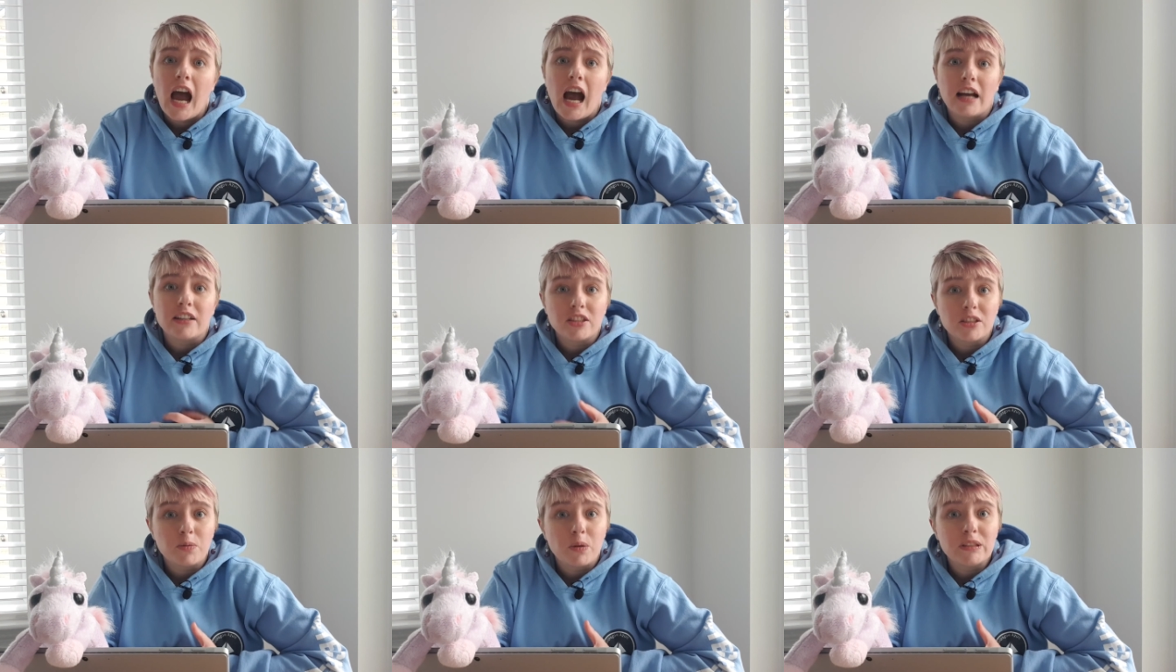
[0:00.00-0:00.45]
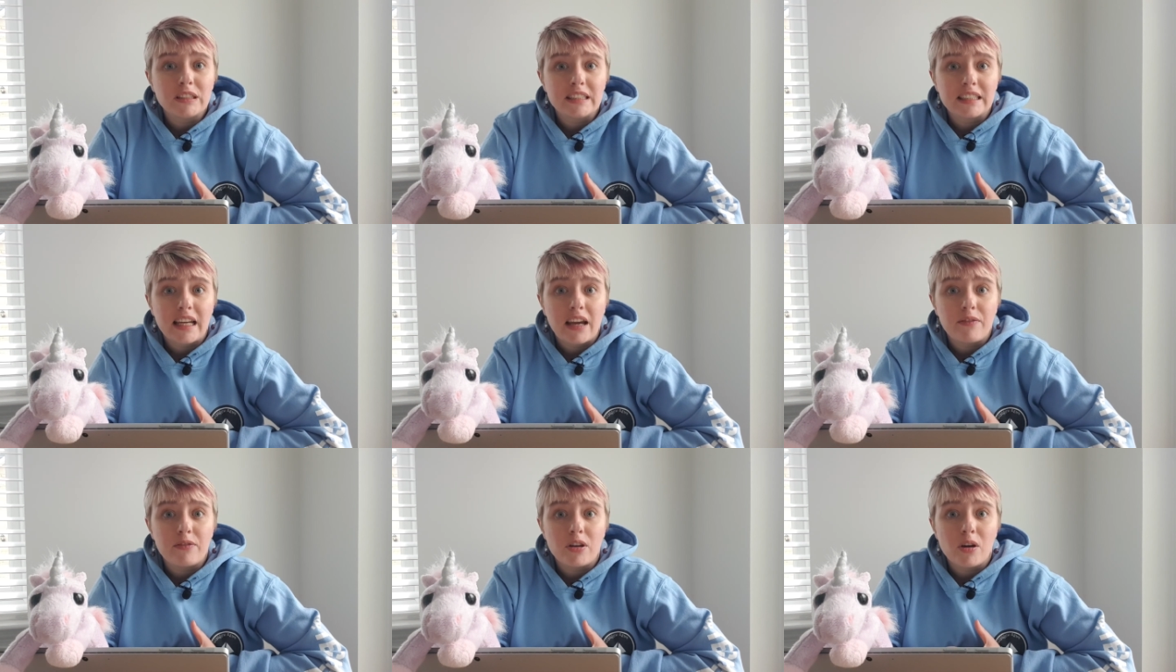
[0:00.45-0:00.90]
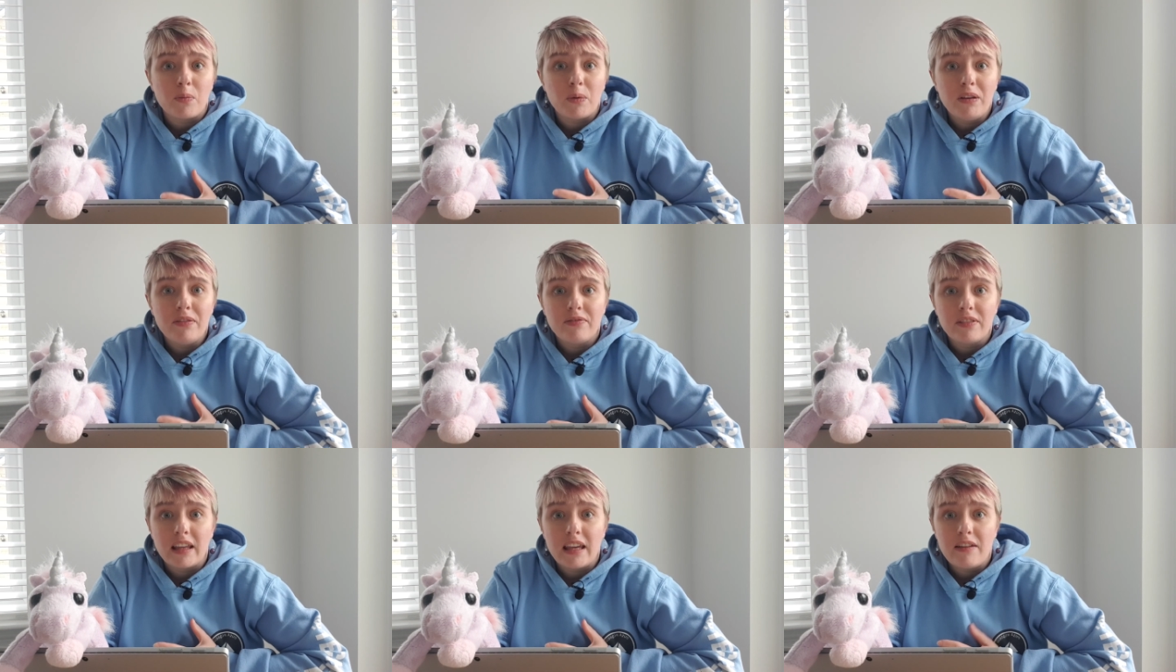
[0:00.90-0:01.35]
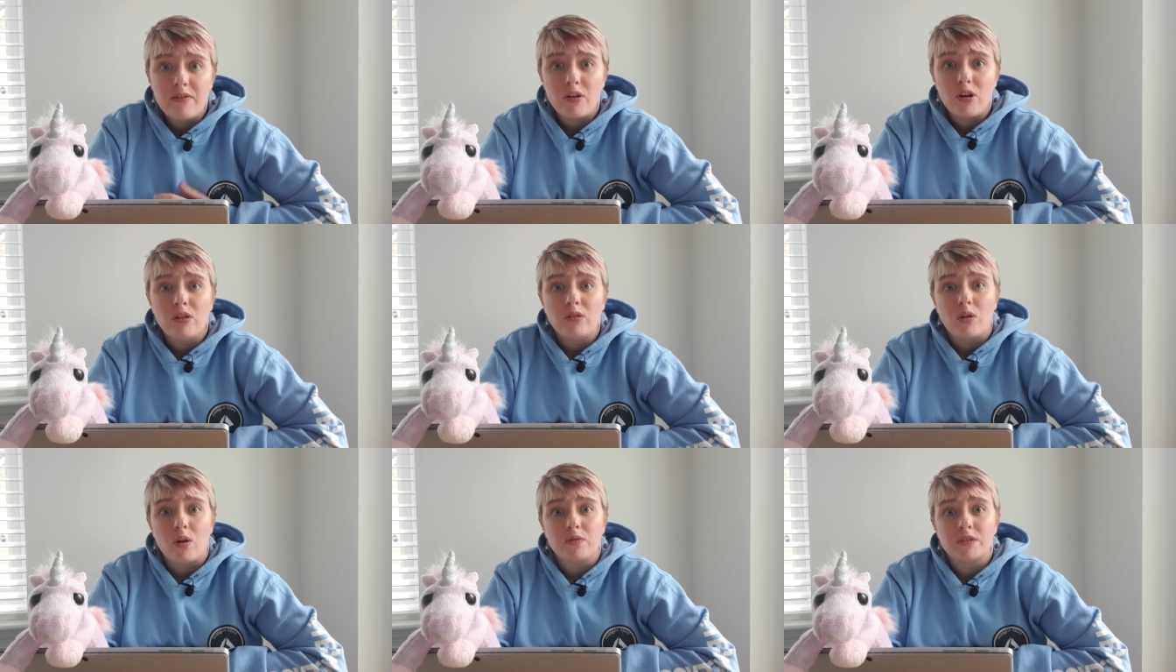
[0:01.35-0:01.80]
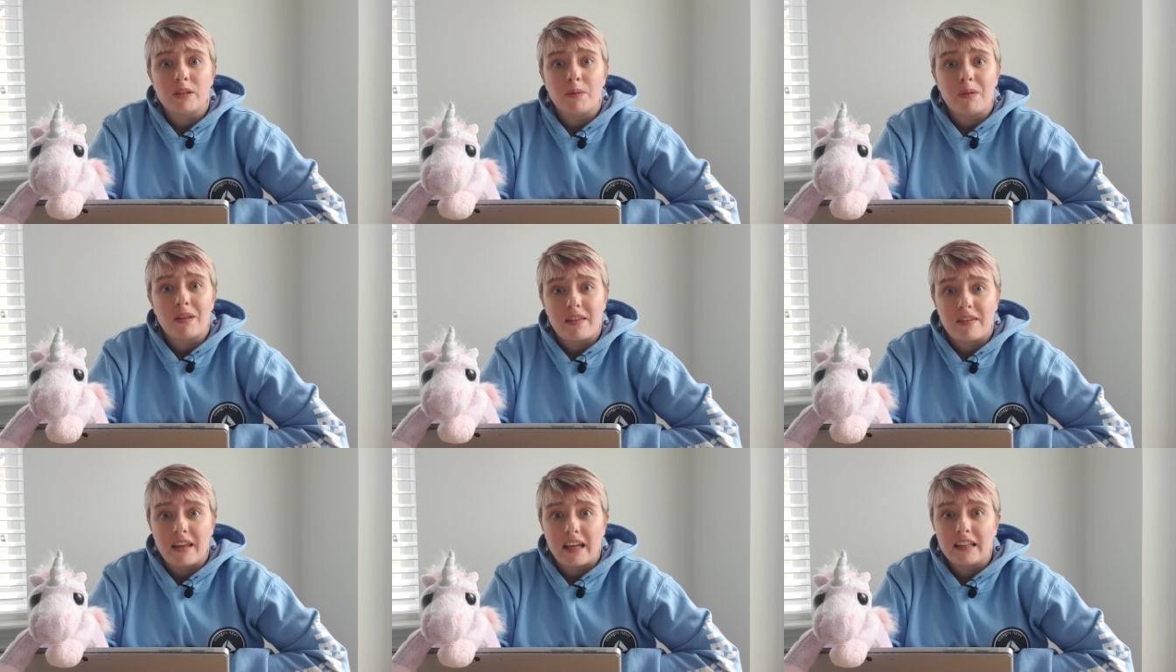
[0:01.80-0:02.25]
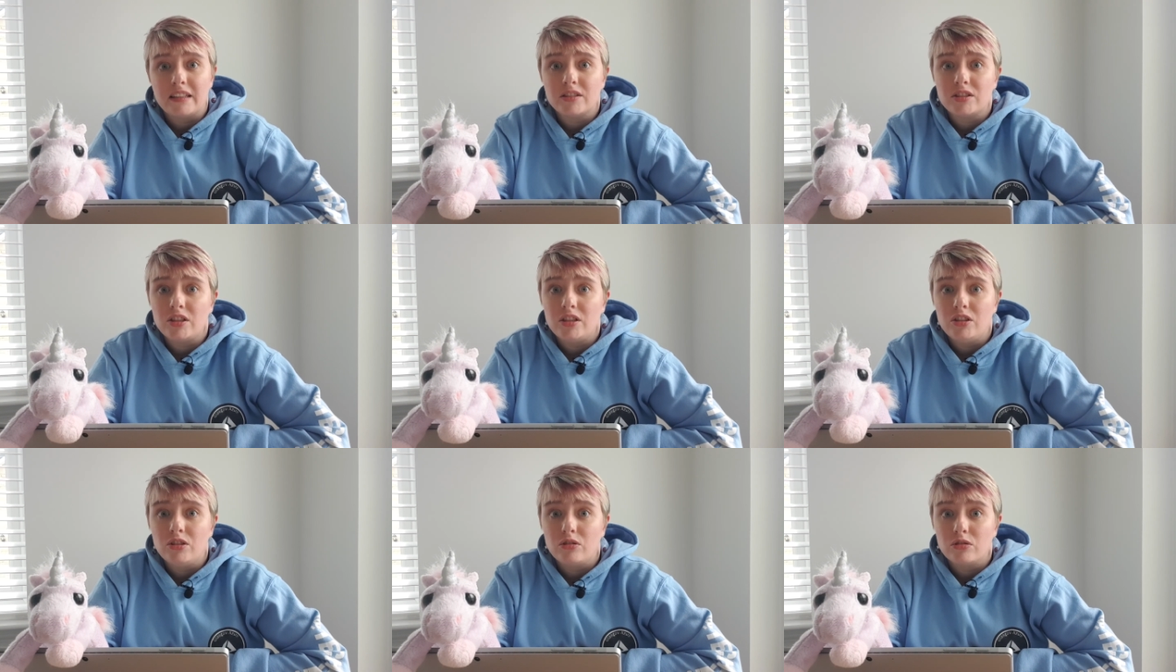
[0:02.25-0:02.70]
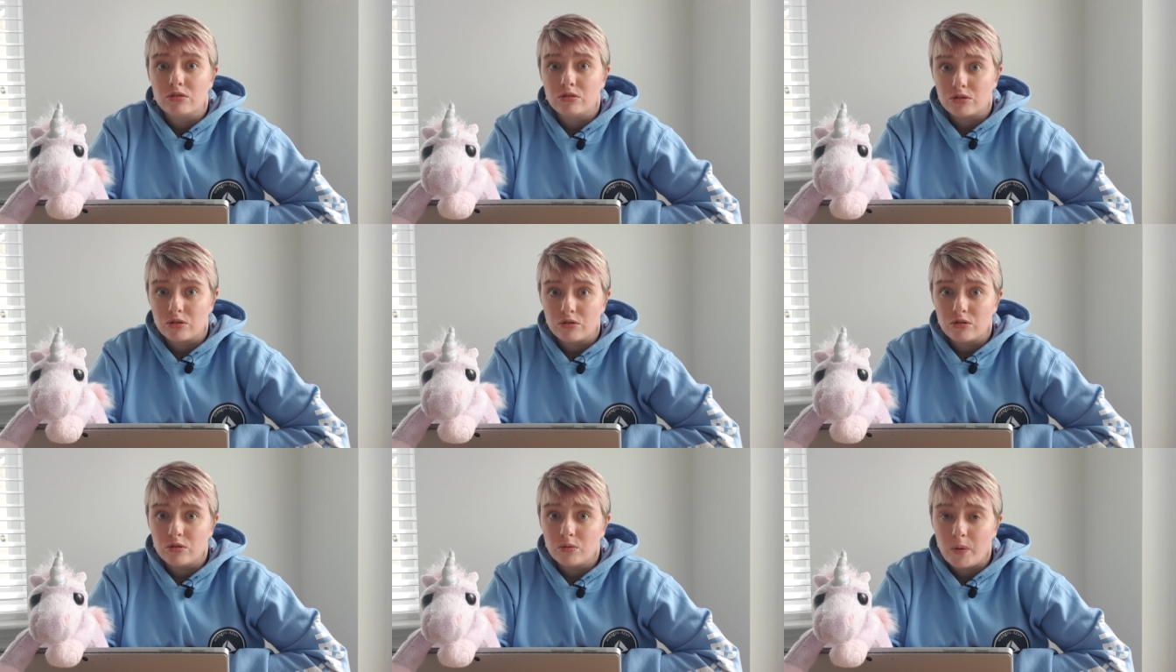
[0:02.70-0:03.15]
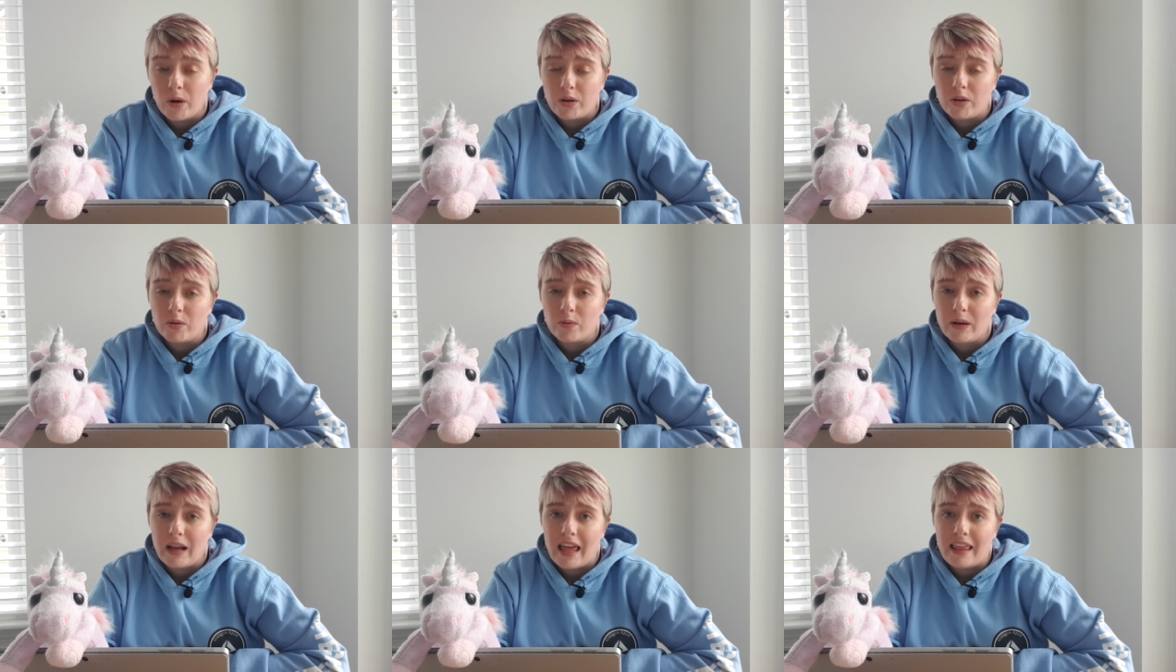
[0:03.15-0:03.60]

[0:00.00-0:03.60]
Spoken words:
I just wanted to give you a wee flavour of some of the things that you could do while you were